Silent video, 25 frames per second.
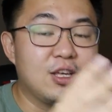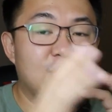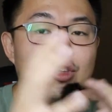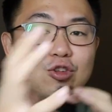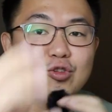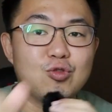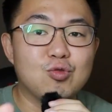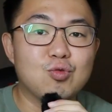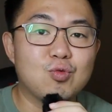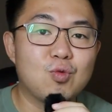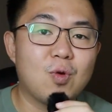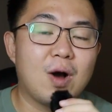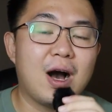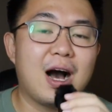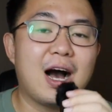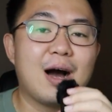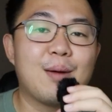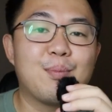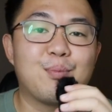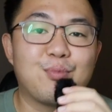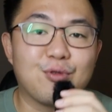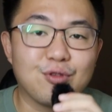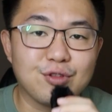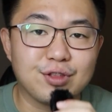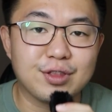You are
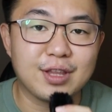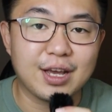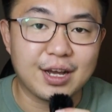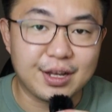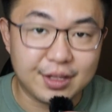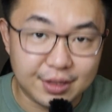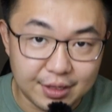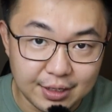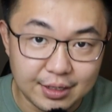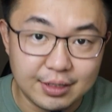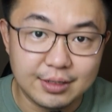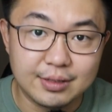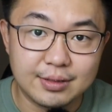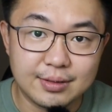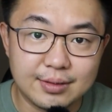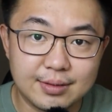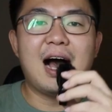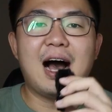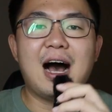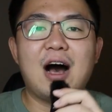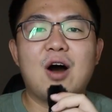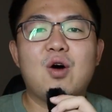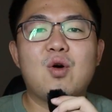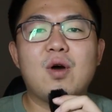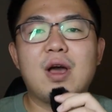protected.
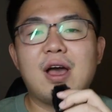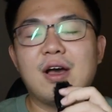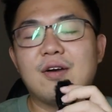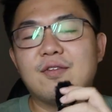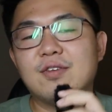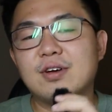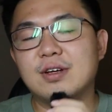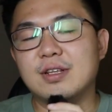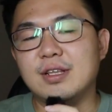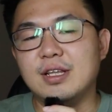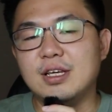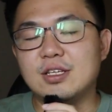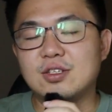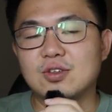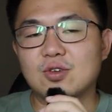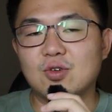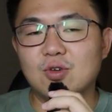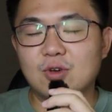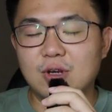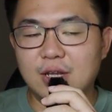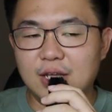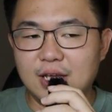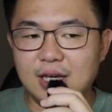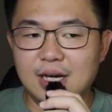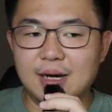However, this
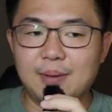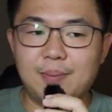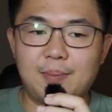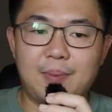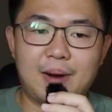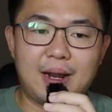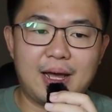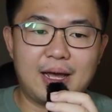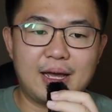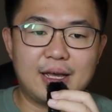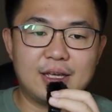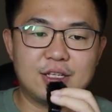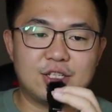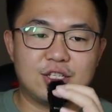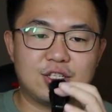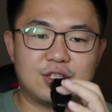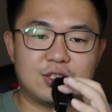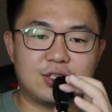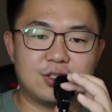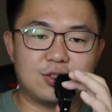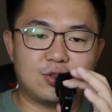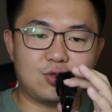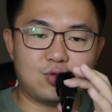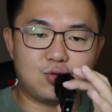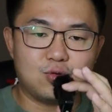only
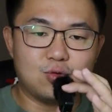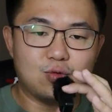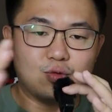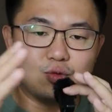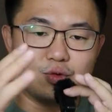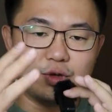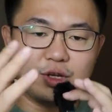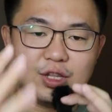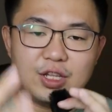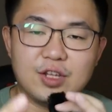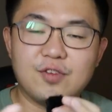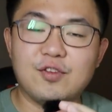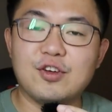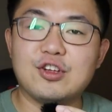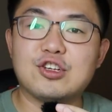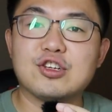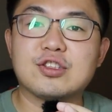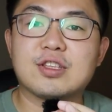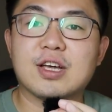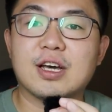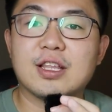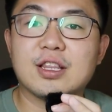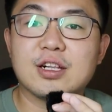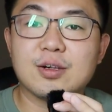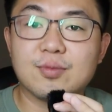applies to individual
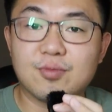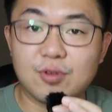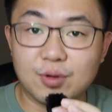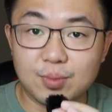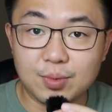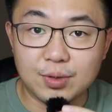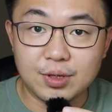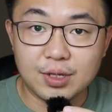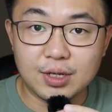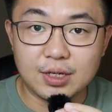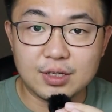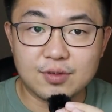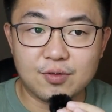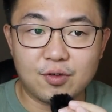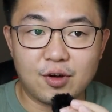title properties.